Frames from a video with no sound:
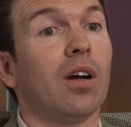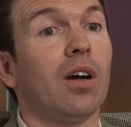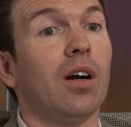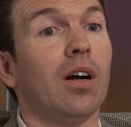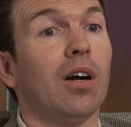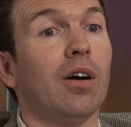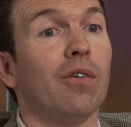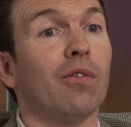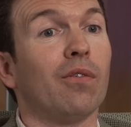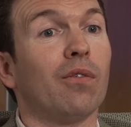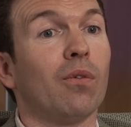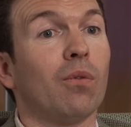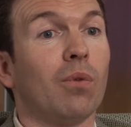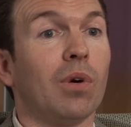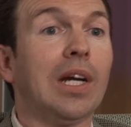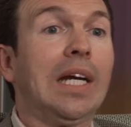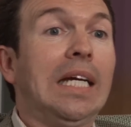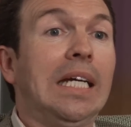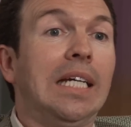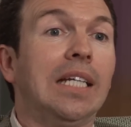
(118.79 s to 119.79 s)
of
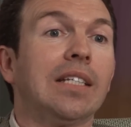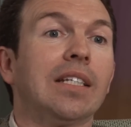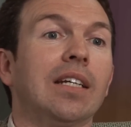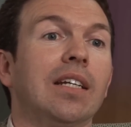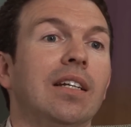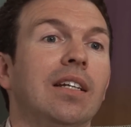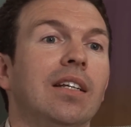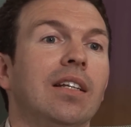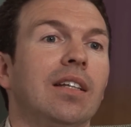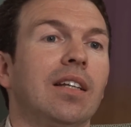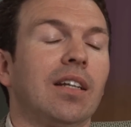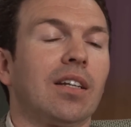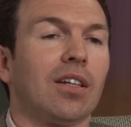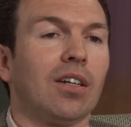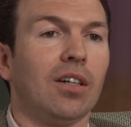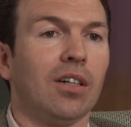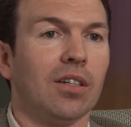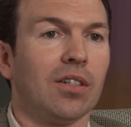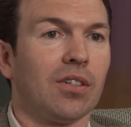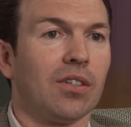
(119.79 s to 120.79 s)
what is it that
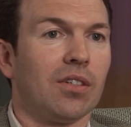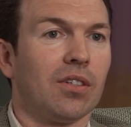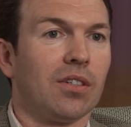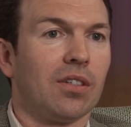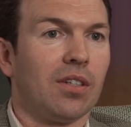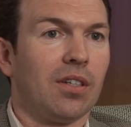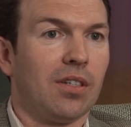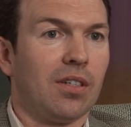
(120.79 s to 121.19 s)
causes